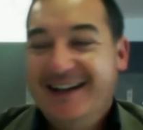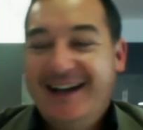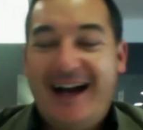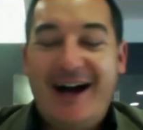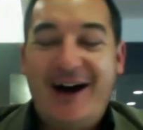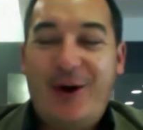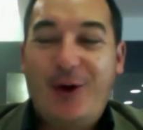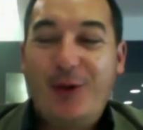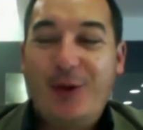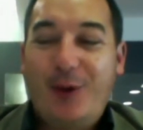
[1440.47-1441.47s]

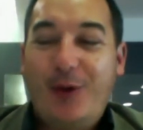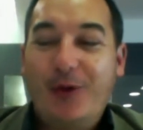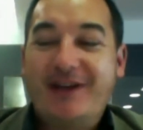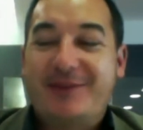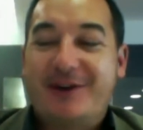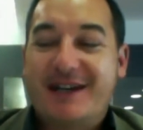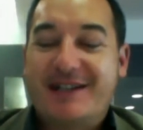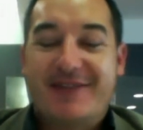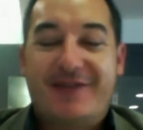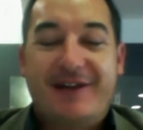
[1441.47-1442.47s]
All these
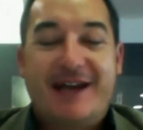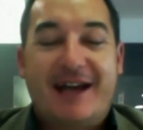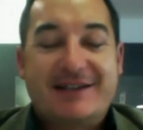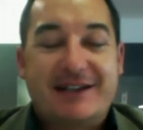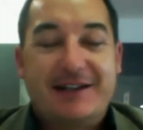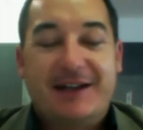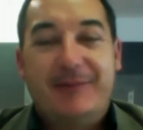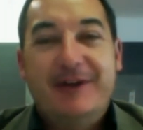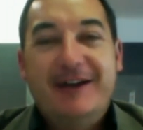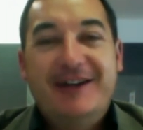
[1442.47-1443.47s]
projects have fantastic
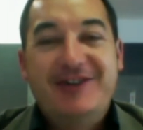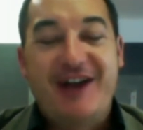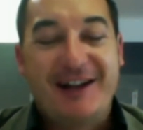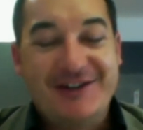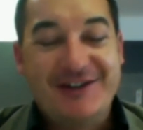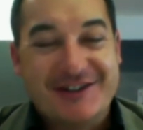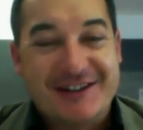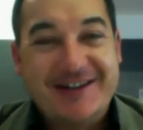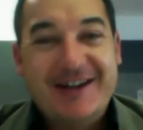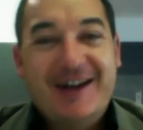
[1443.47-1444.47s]
challenges
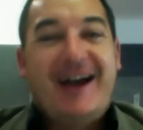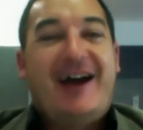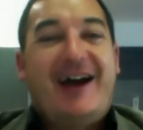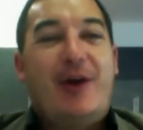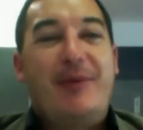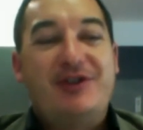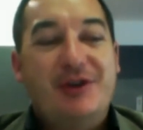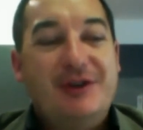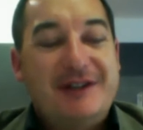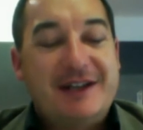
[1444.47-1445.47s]
and
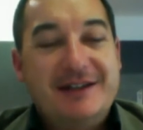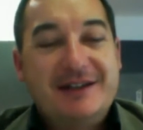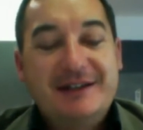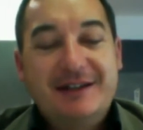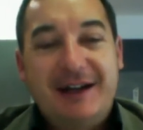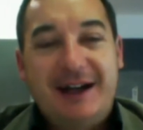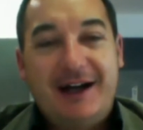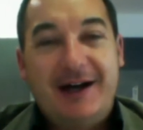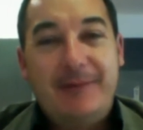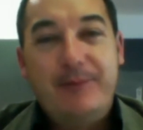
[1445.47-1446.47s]
opportunities.
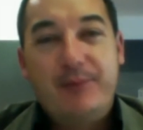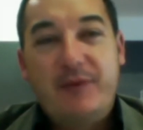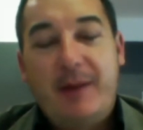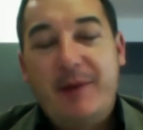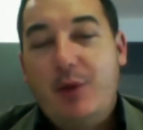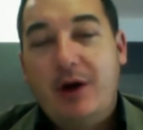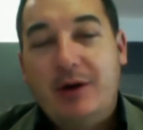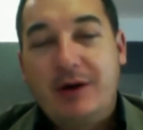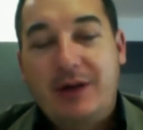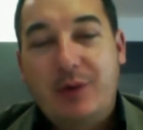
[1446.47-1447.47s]

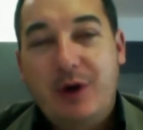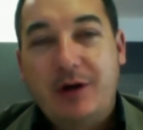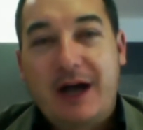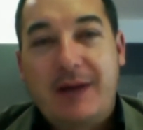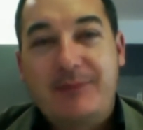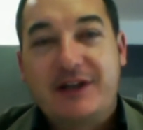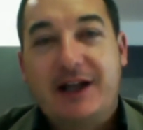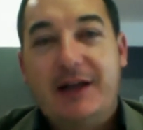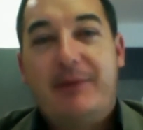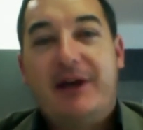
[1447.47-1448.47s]
World Cups and
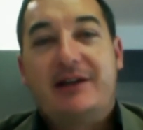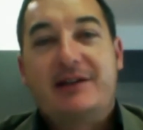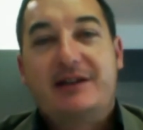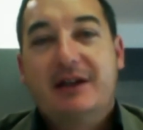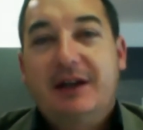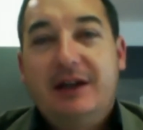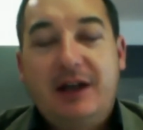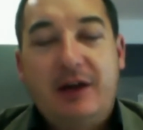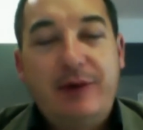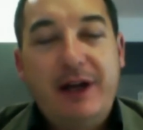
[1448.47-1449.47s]
Olympics,
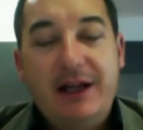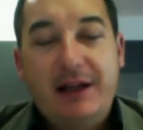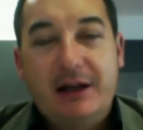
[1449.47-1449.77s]
really